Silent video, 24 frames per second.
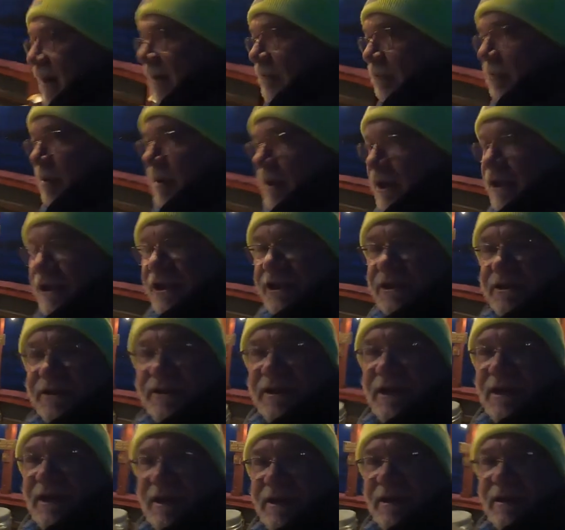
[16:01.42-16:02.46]
that project's
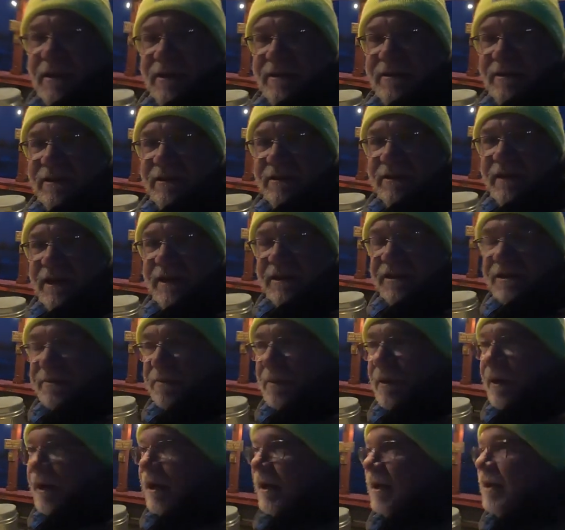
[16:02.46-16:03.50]
done until next
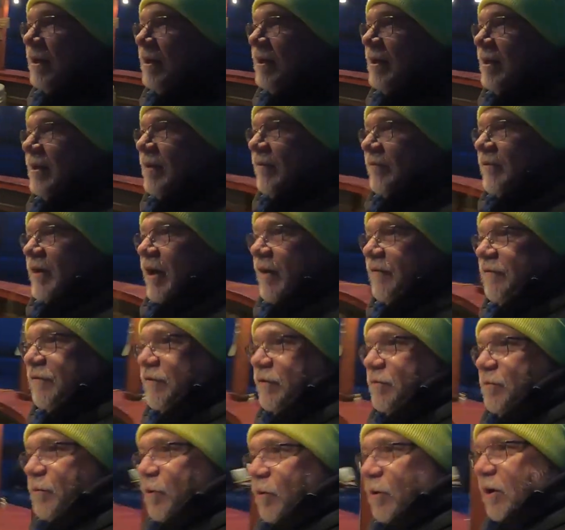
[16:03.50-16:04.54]
spring. We've got a
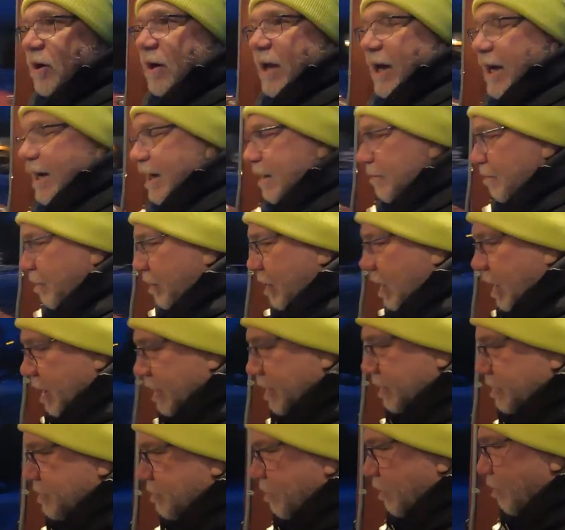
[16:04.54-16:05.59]
few more lighting
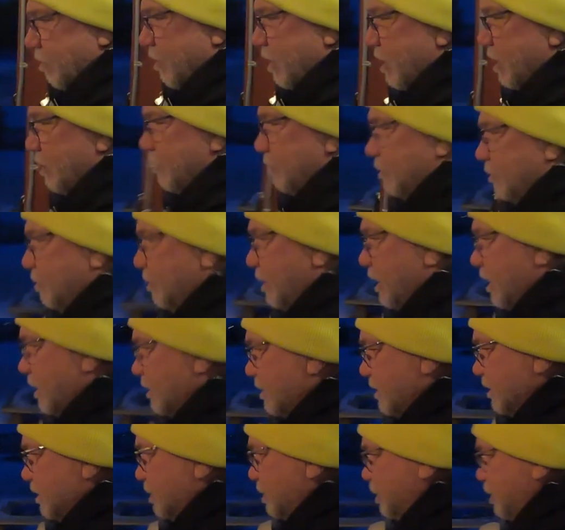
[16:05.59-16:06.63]
projects we want to do
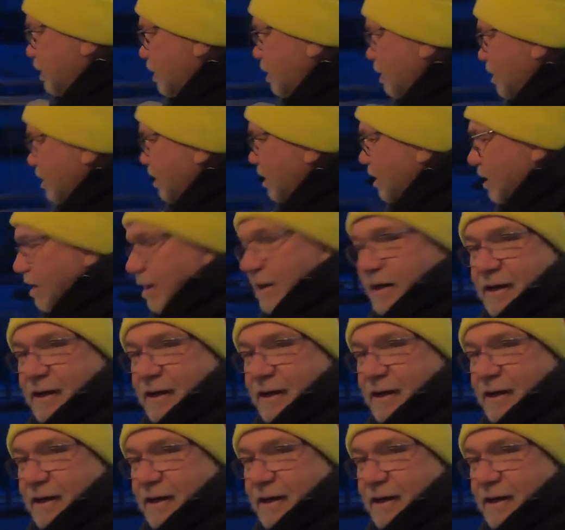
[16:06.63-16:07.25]
yet this year.